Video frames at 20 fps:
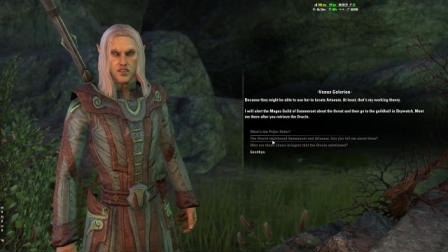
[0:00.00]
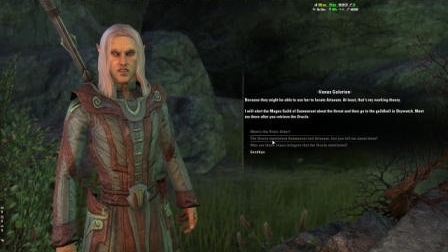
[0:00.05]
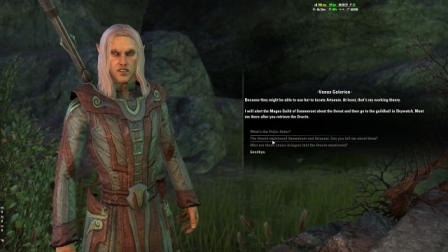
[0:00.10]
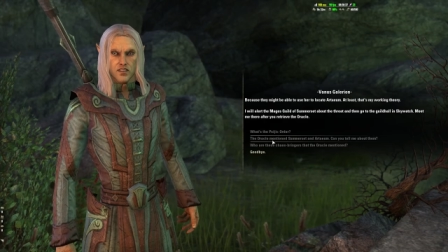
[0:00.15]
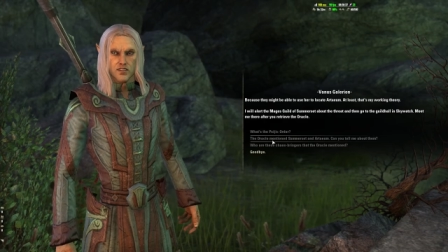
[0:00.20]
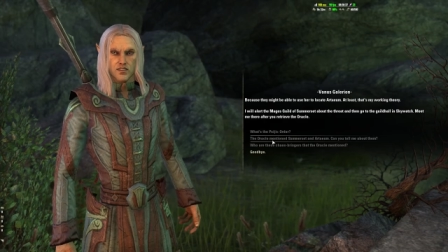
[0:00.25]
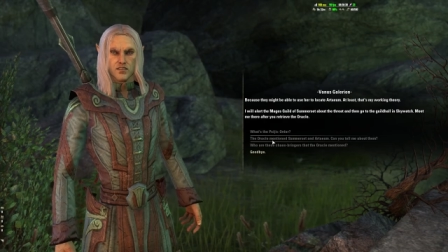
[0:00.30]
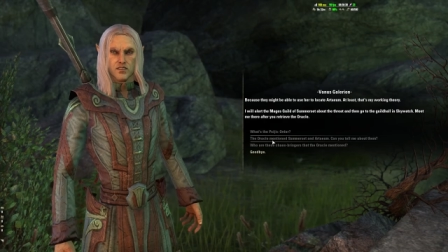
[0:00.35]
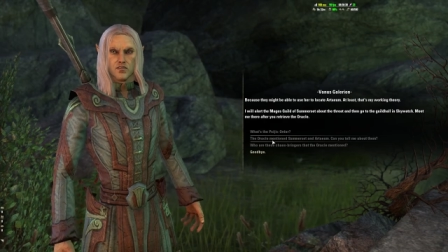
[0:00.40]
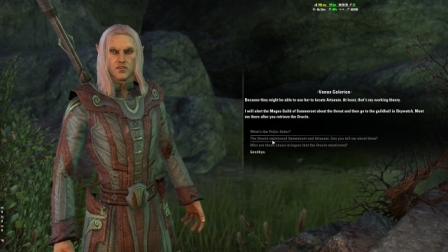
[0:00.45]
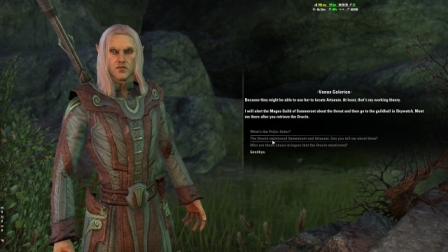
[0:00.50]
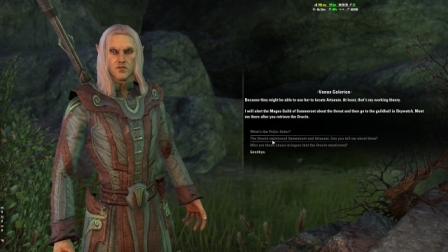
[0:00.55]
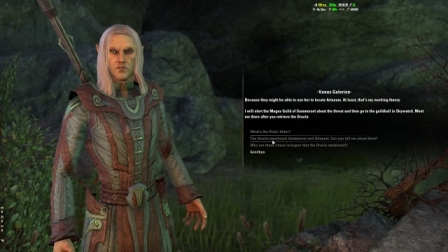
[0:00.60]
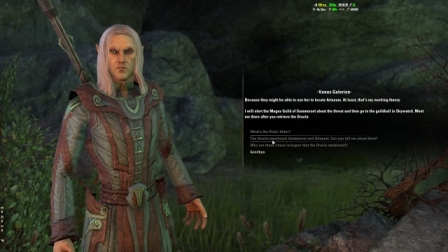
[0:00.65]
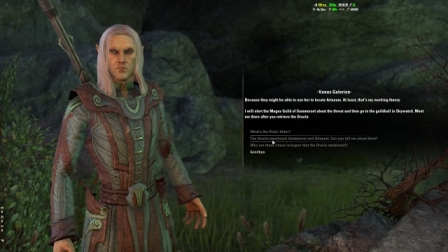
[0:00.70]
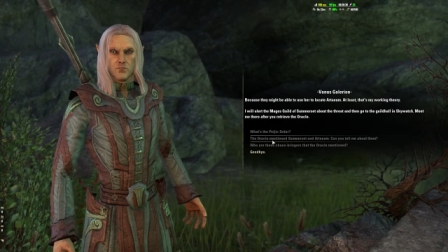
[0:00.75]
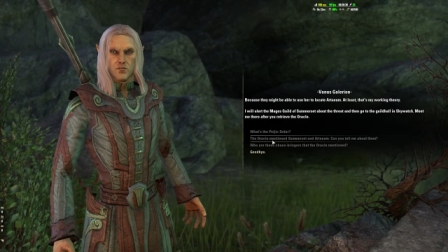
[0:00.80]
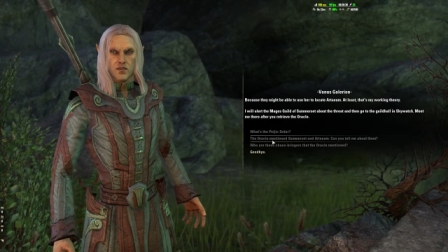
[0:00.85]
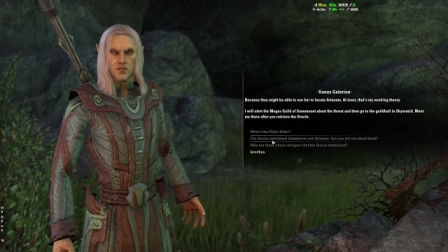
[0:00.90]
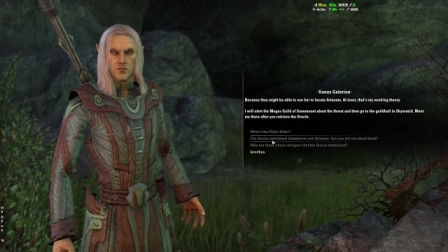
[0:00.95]
At
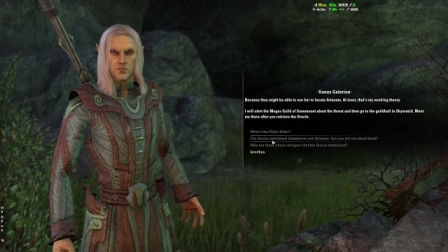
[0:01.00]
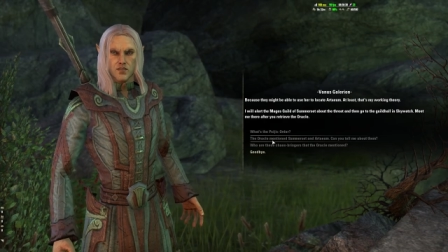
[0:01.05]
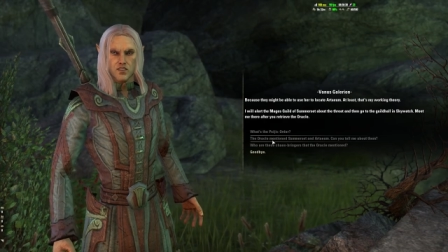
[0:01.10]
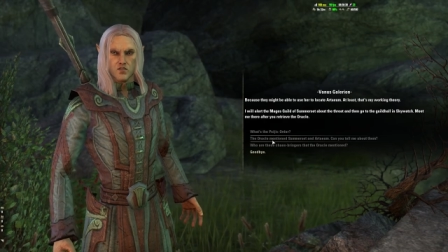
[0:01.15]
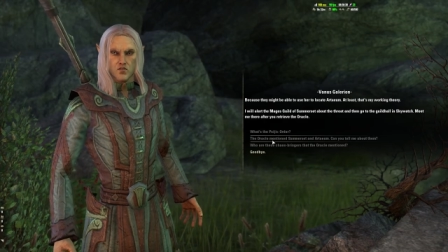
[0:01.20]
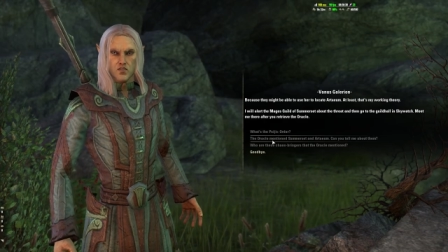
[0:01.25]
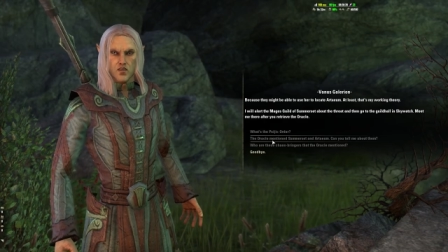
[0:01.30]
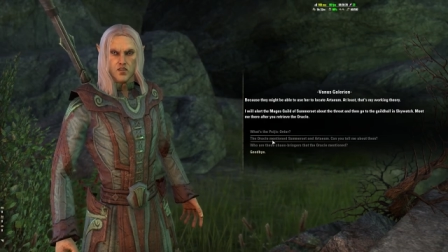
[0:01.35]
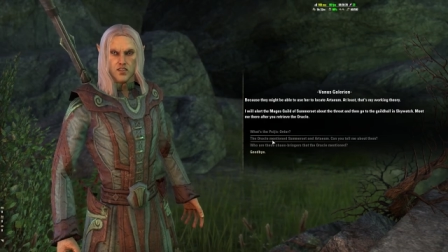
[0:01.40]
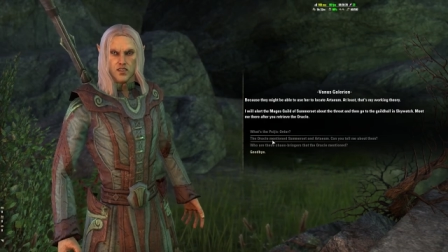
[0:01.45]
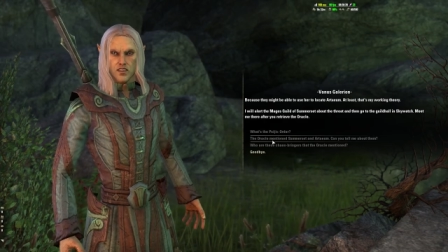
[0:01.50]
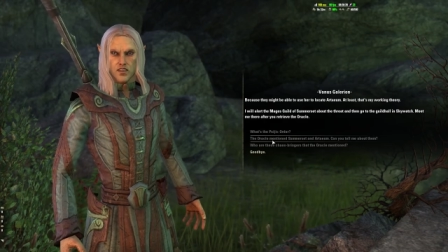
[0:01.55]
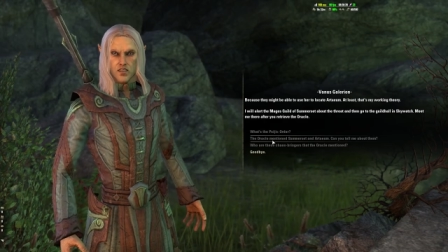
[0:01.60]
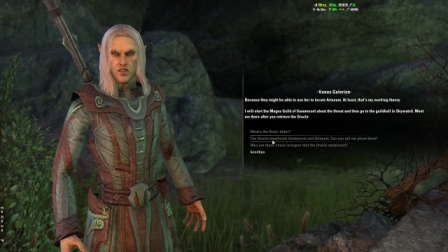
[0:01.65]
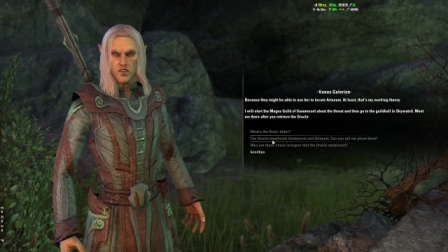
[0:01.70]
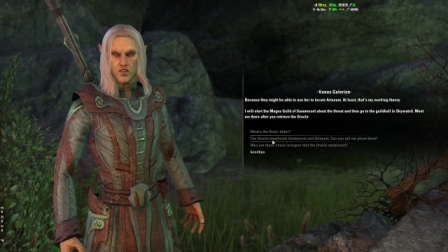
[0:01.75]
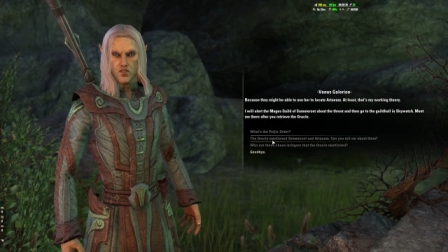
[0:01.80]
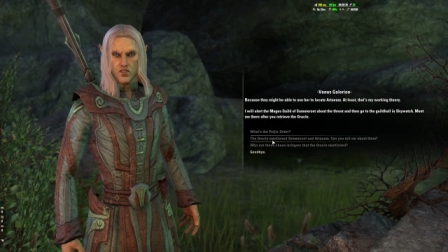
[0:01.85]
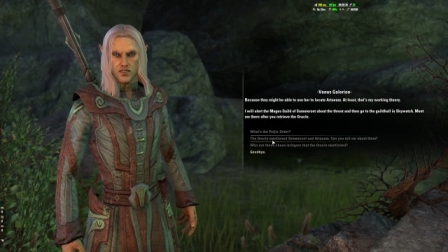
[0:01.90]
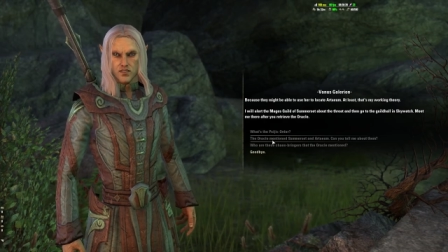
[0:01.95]
least, that's my
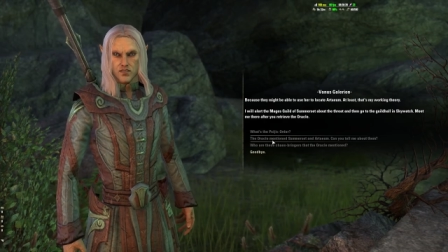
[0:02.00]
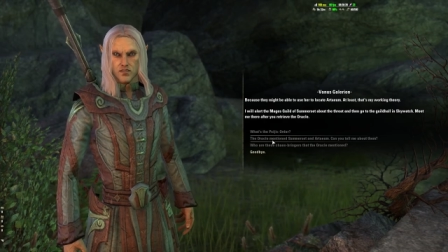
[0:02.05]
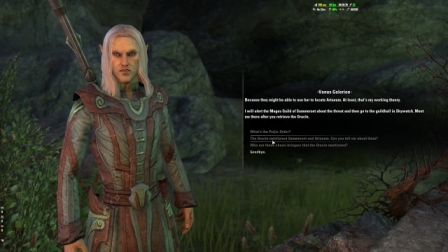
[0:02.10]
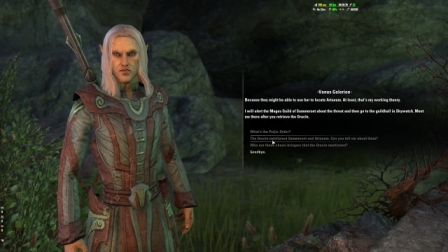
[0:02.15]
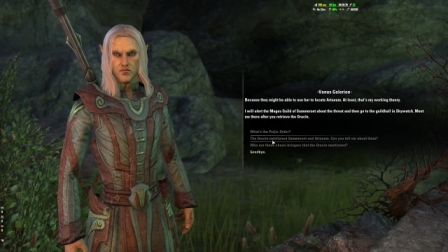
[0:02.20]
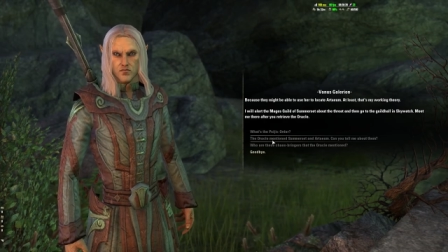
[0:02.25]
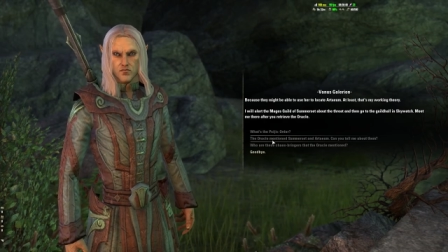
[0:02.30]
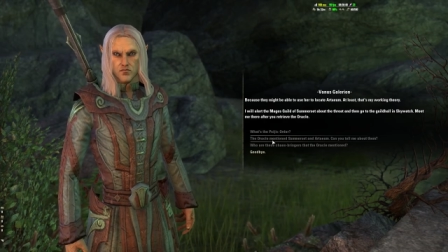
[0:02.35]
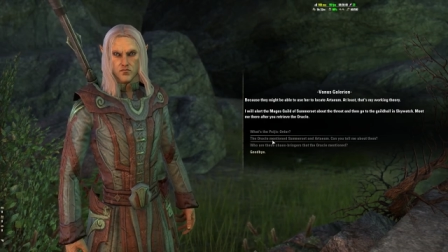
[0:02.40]
working theory.